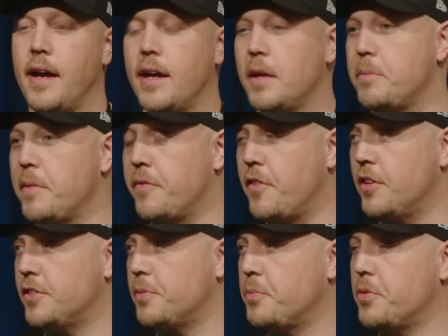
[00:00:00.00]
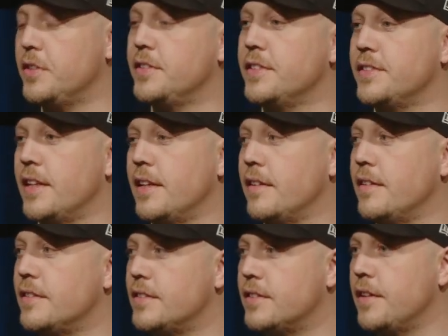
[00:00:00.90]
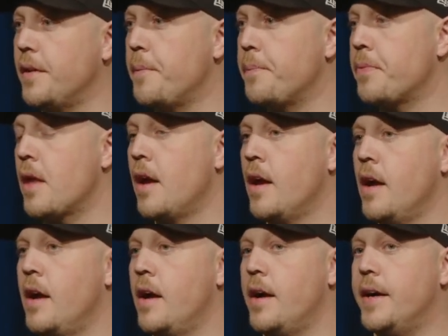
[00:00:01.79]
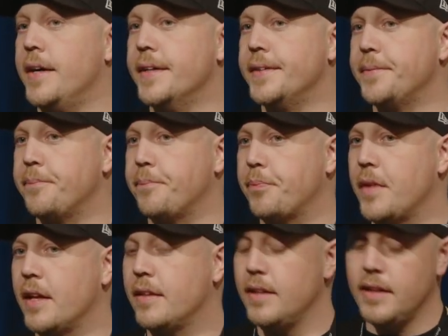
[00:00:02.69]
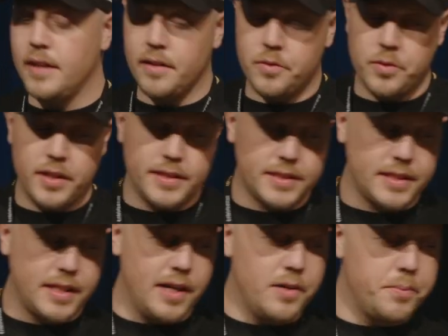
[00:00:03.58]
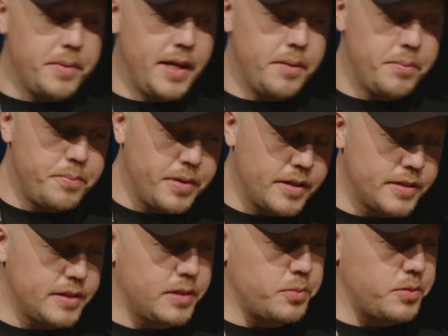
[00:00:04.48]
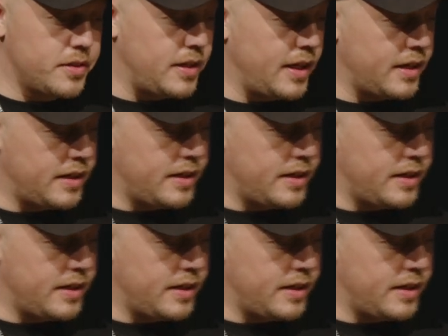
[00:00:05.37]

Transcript: got my first prison sentence. That didn't really scare me, because it was like,